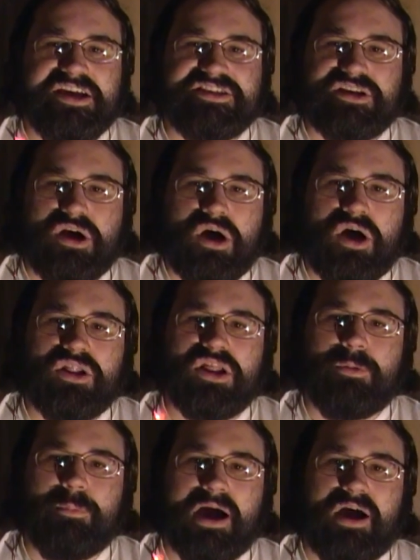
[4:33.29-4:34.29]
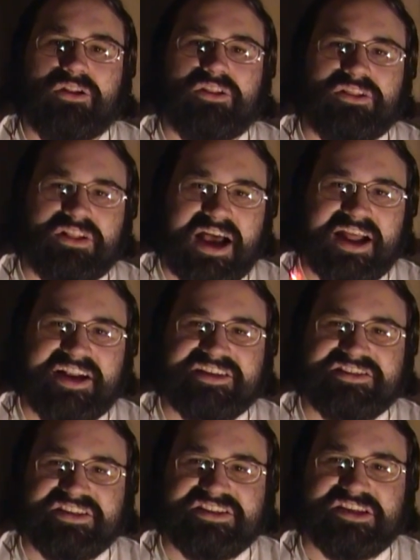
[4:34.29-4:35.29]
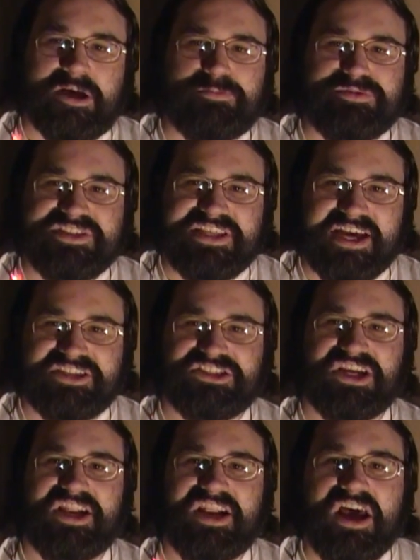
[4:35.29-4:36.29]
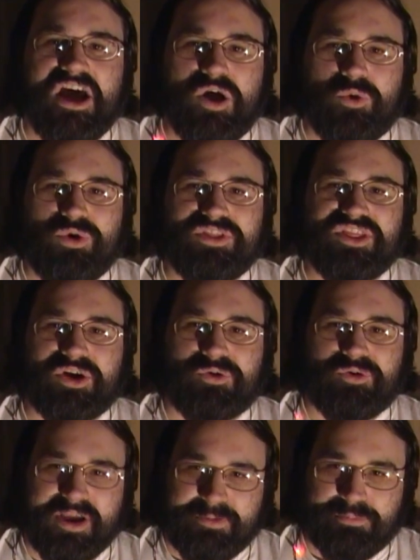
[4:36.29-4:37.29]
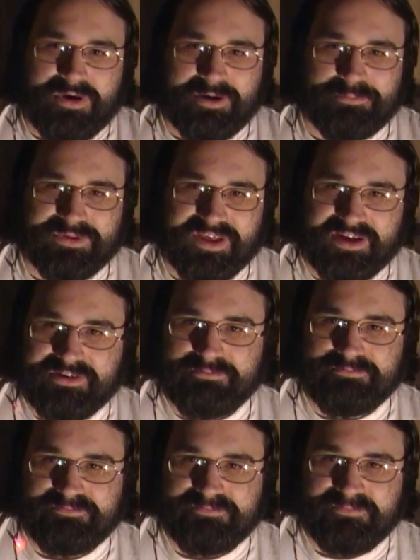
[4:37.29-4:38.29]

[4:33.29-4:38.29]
is all about Linus's obsession with the Great Pumpkin.